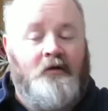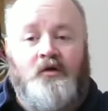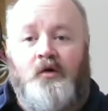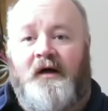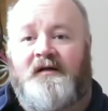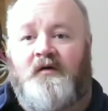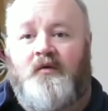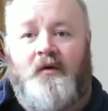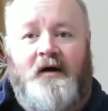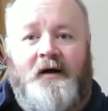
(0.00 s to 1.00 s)
do you like
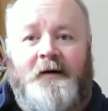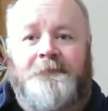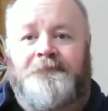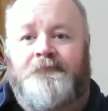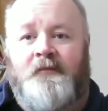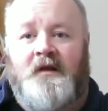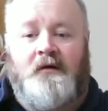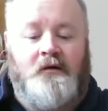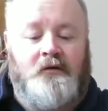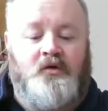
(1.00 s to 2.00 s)
to
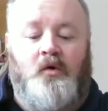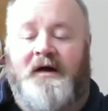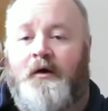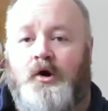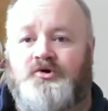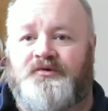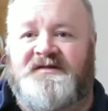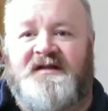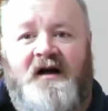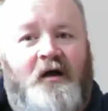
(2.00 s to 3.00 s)
do like an archery
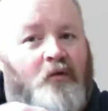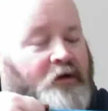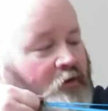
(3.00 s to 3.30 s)
style where